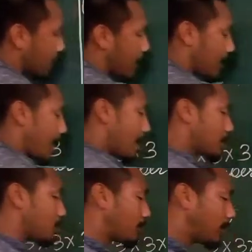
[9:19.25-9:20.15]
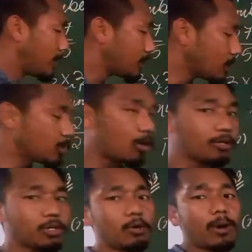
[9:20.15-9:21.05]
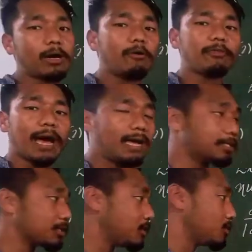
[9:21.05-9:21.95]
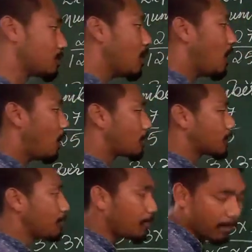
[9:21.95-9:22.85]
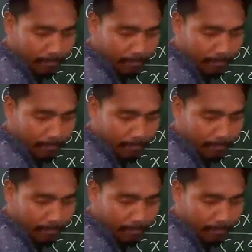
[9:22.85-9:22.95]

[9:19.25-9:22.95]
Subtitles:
Okay, so this is also one of the answers. Or simply